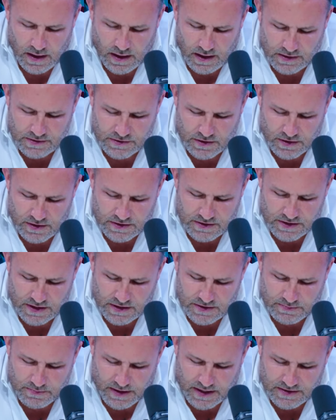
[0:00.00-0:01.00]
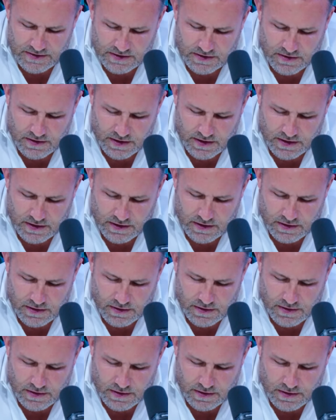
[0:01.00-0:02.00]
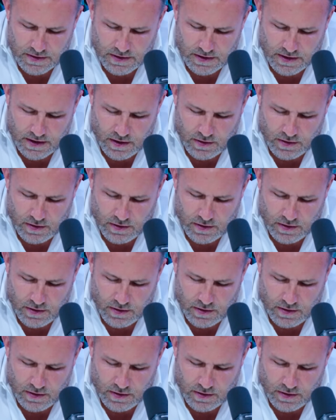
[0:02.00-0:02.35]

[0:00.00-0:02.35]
And so this is basically the